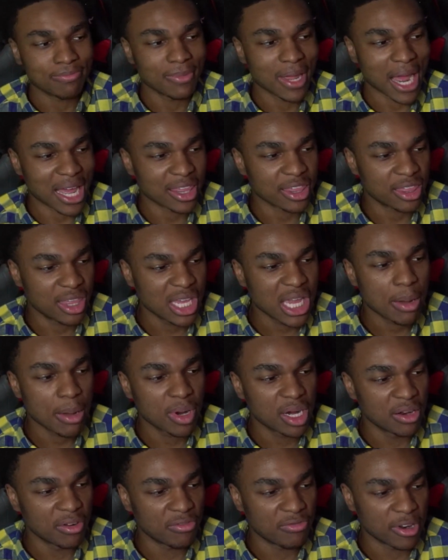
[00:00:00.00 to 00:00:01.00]
think I'm
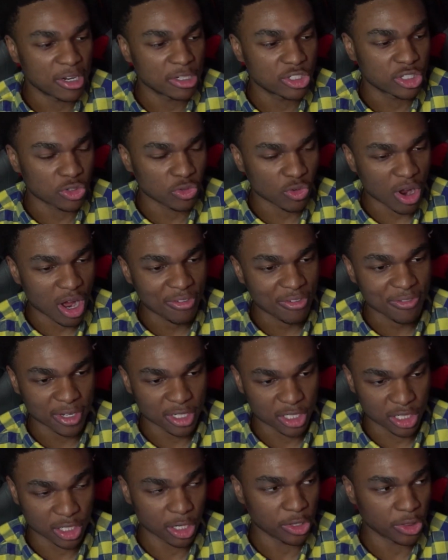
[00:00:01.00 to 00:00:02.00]
gonna venture off
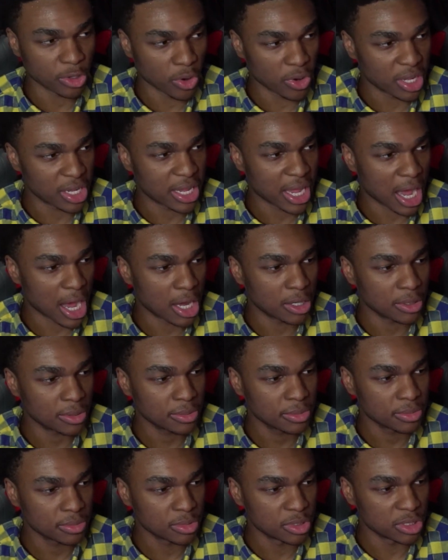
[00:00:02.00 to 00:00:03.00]
into the 30 cal
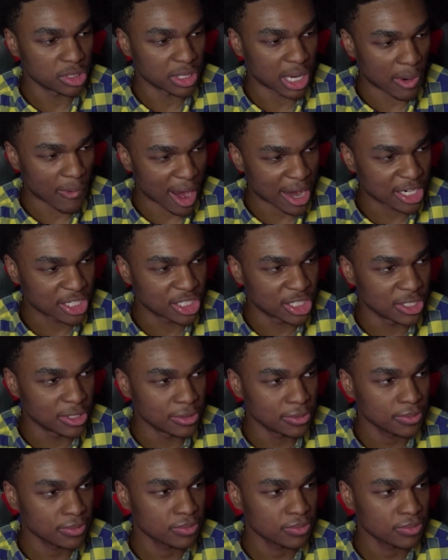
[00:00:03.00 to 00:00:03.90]
direction.